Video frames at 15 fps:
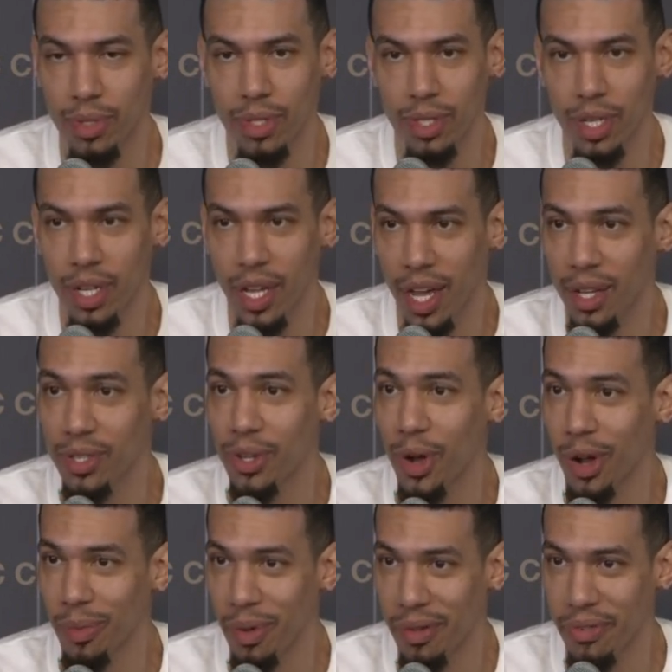Sit down,
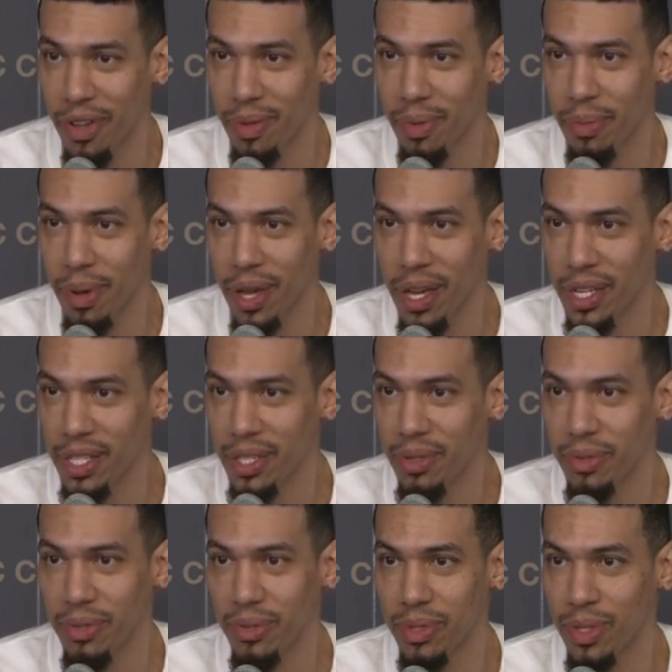talk with my family, my agent,
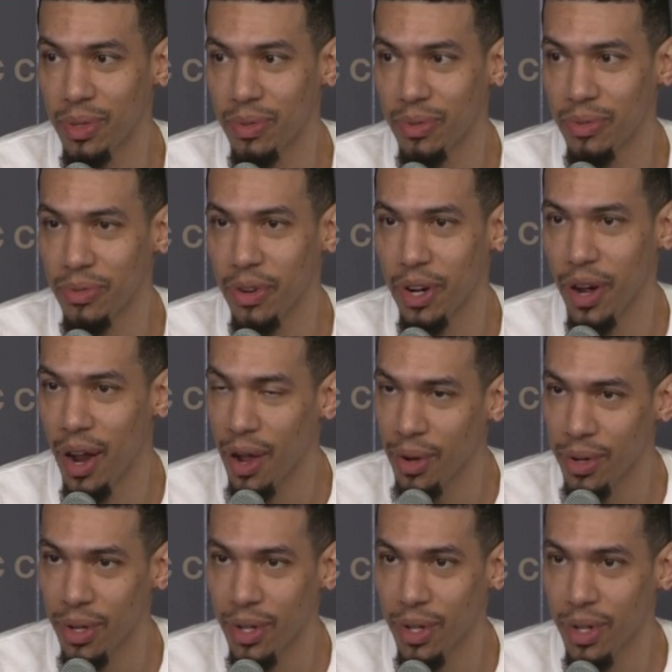and figure
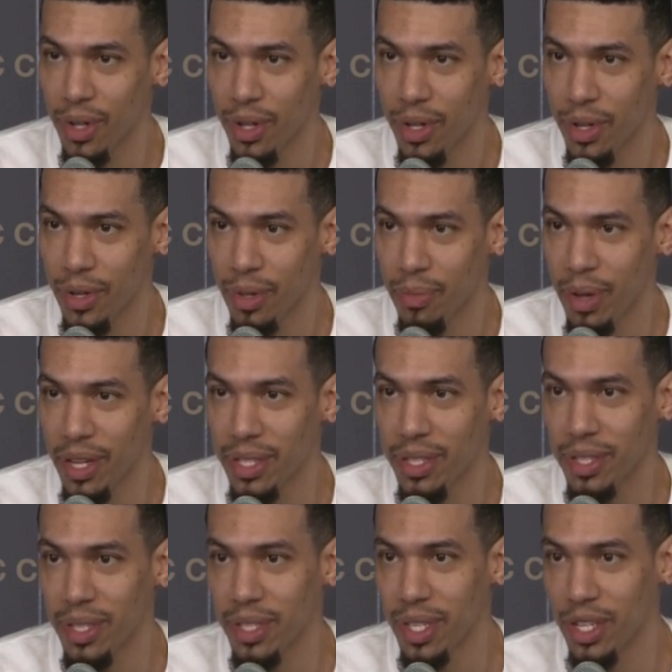out, you know, the
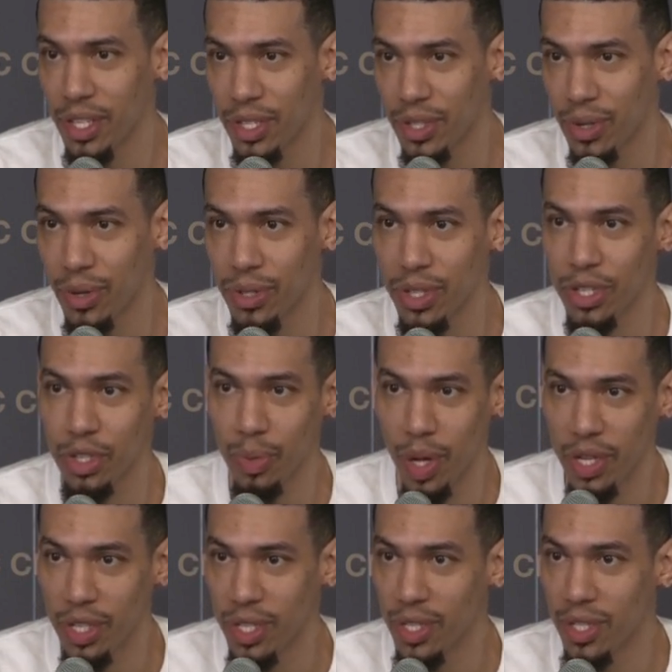best decisions or
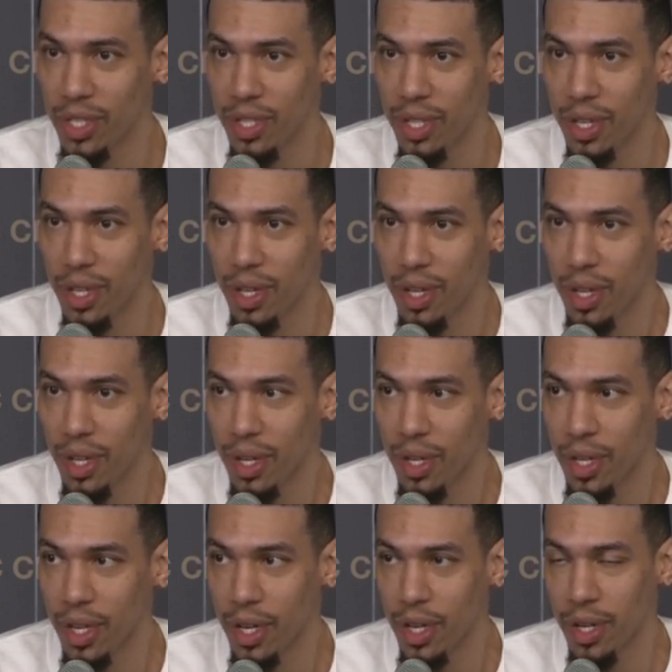situations,
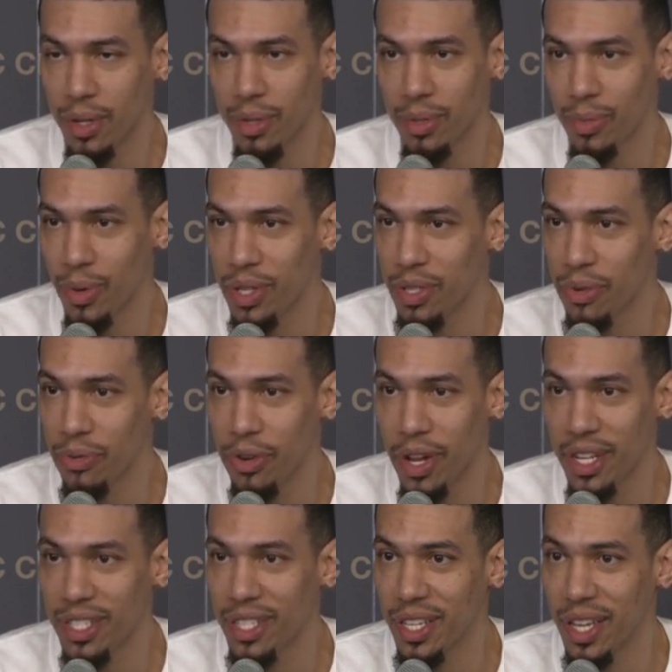and then wait till free
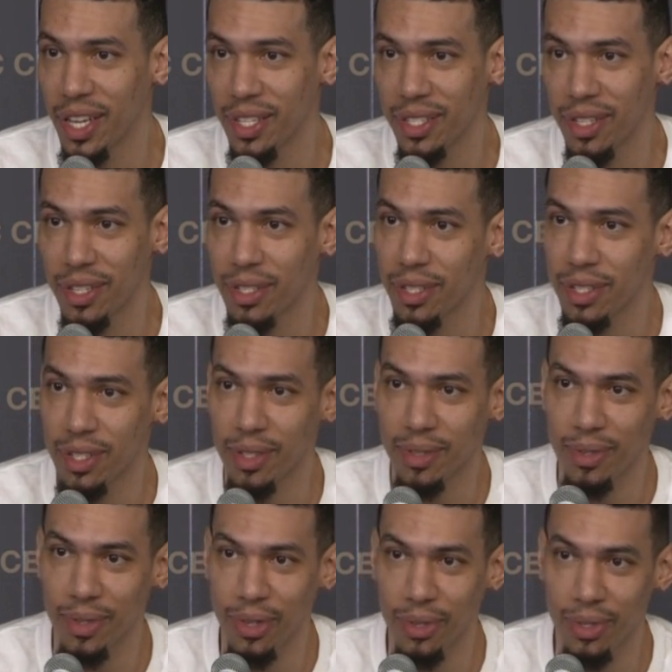agency hits and,
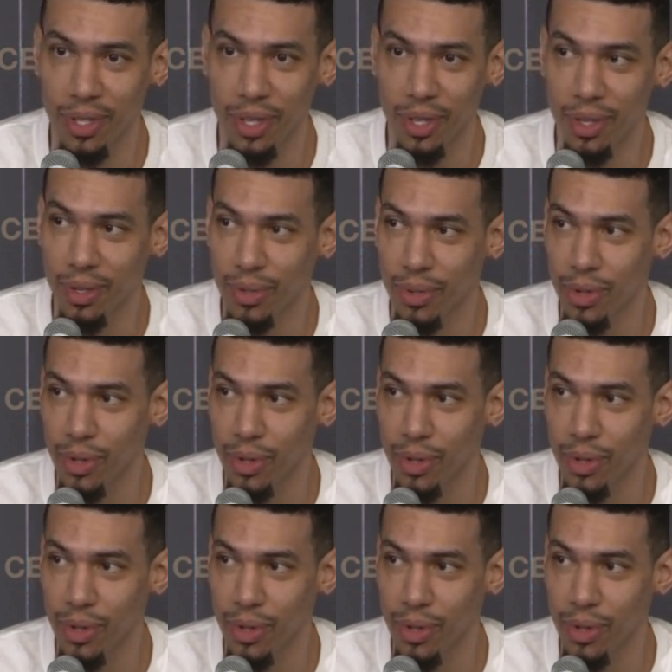you know, see